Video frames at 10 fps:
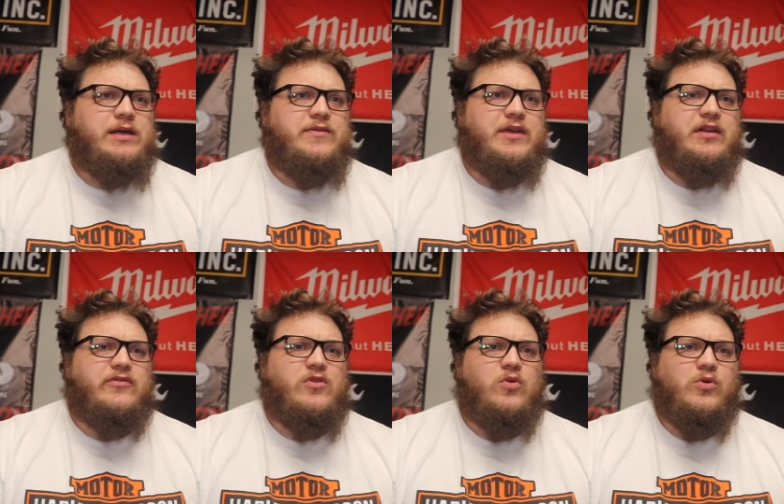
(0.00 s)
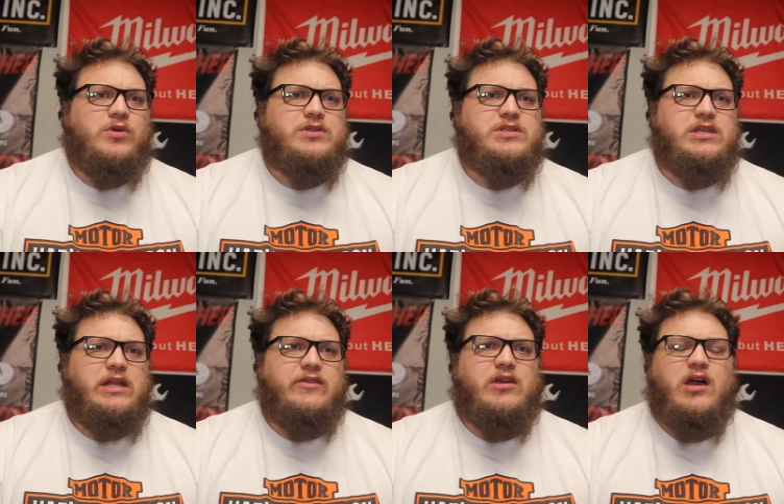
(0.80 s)
and then, of course,
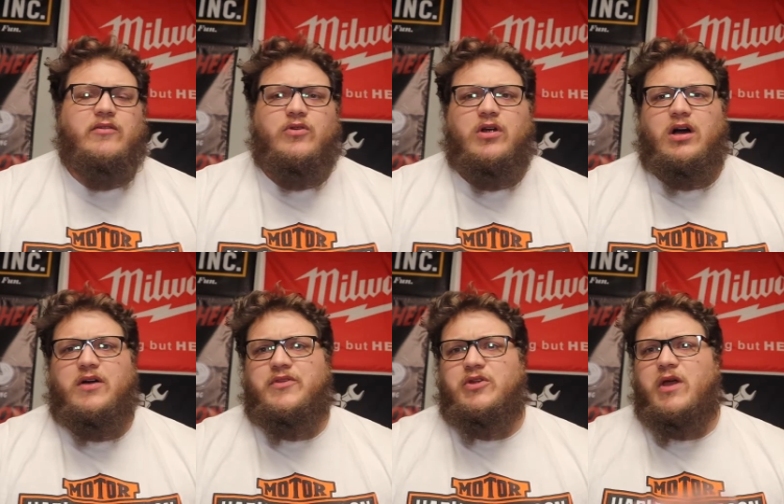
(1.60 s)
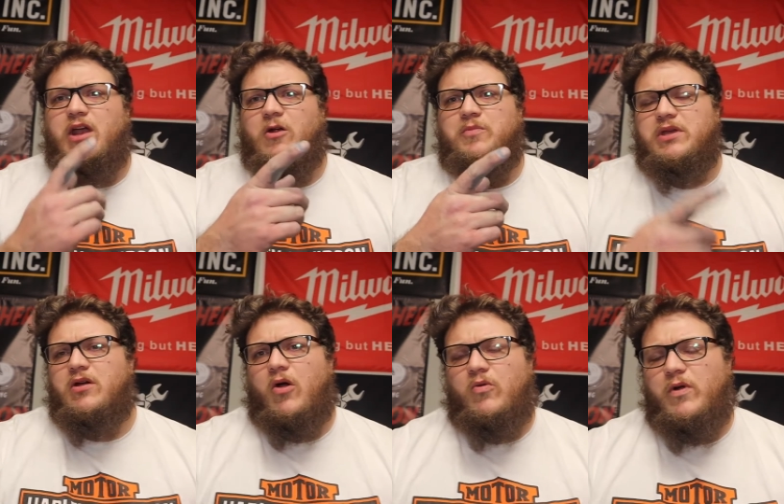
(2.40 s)
getting the cover on, the new ARP
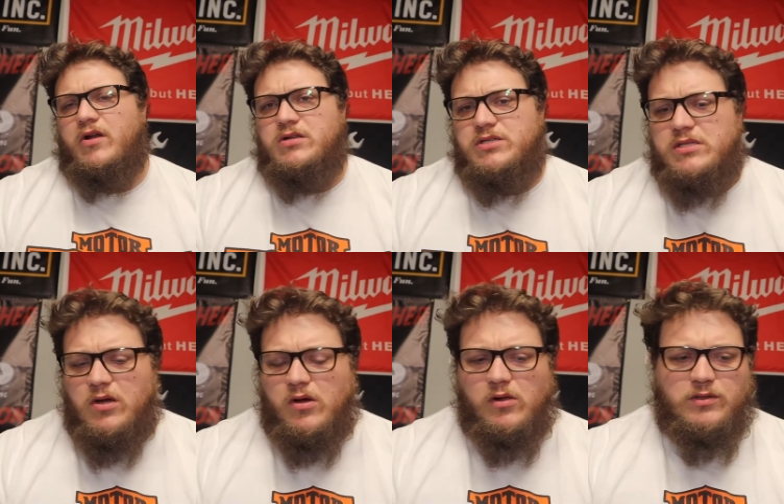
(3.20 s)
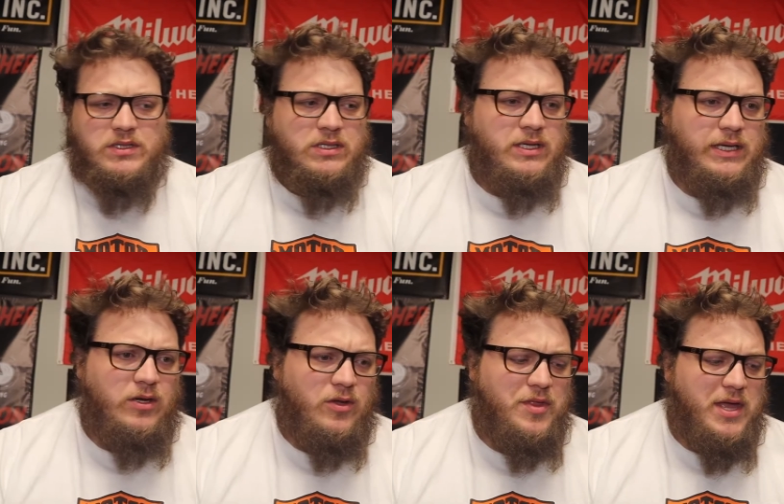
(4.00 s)
hardware installed, and
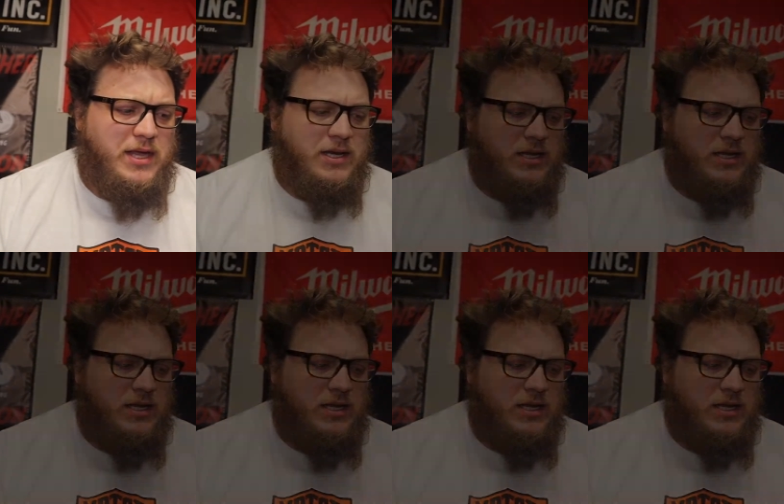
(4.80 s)
all that.